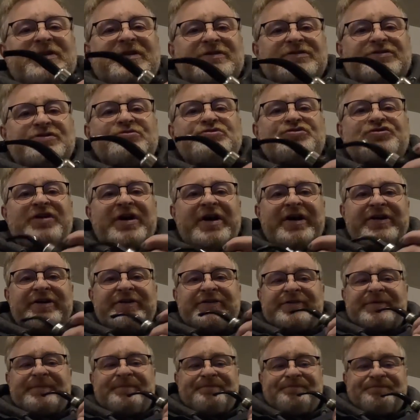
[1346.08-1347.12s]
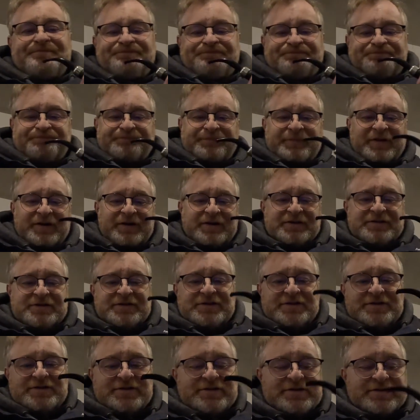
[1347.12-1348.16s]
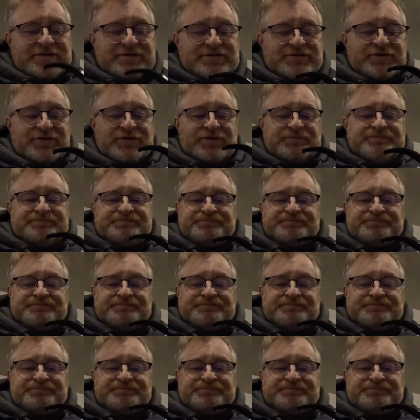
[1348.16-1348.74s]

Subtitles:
Do try it. So,